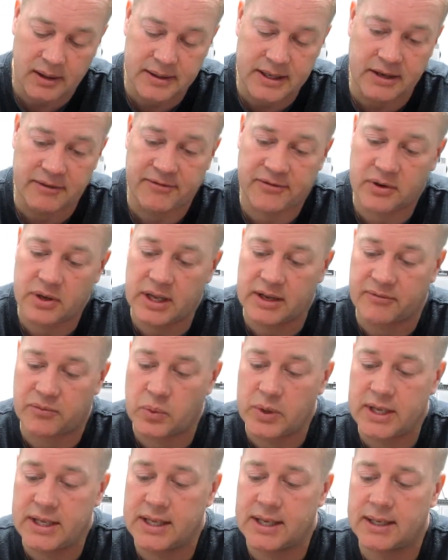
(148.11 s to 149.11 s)
if
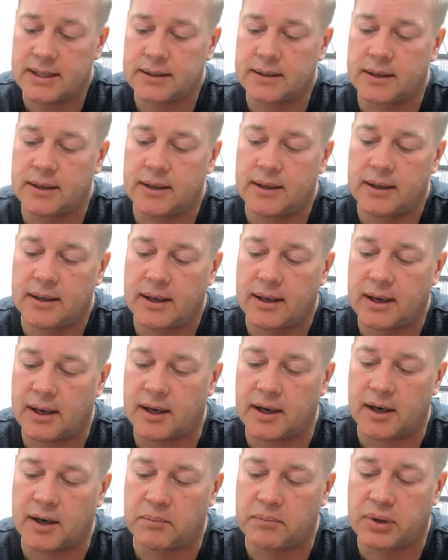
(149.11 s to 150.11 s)
we can
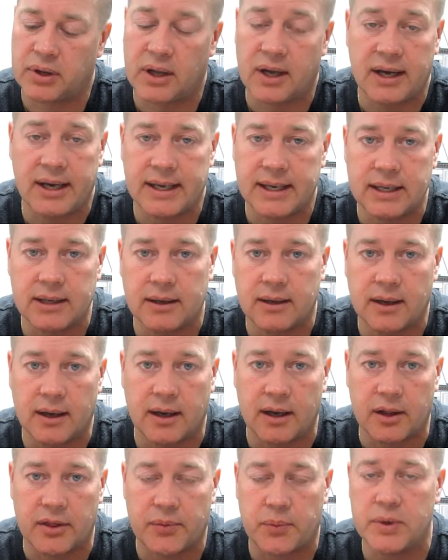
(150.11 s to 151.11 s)
apply
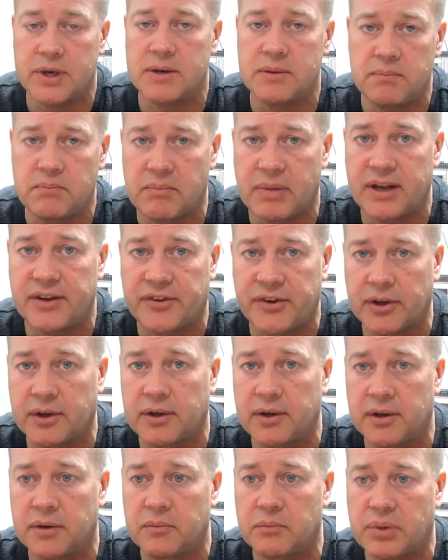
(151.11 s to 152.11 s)
3
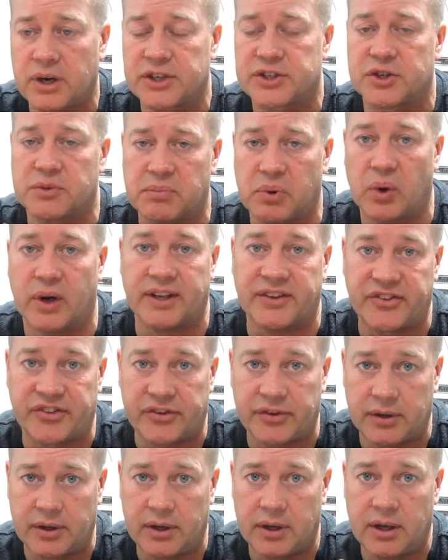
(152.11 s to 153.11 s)
basic pressure
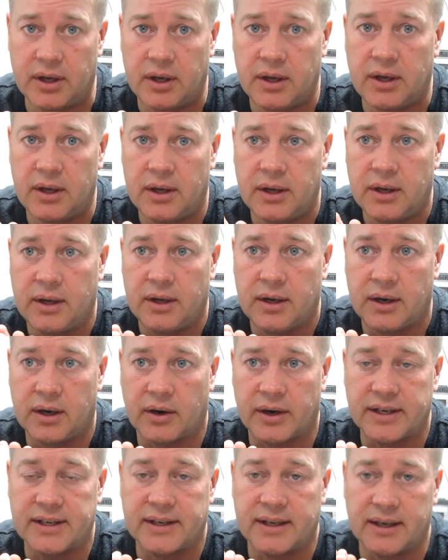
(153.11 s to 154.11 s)
points,
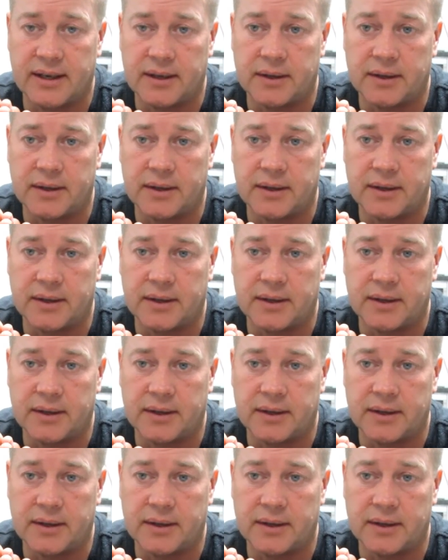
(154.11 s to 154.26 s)
all right,